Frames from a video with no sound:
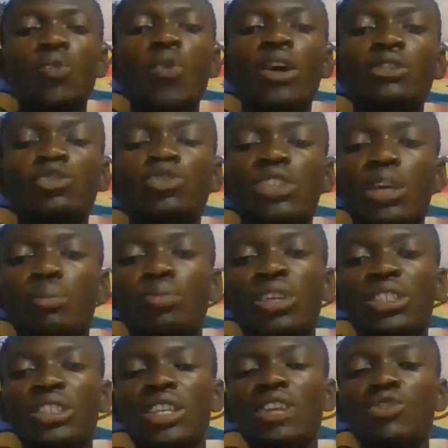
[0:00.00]
What should the
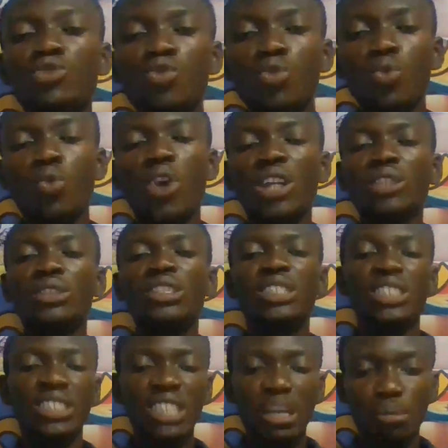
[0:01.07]
president do? What
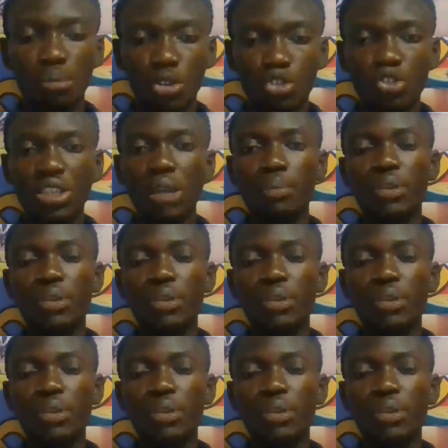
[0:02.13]
step should the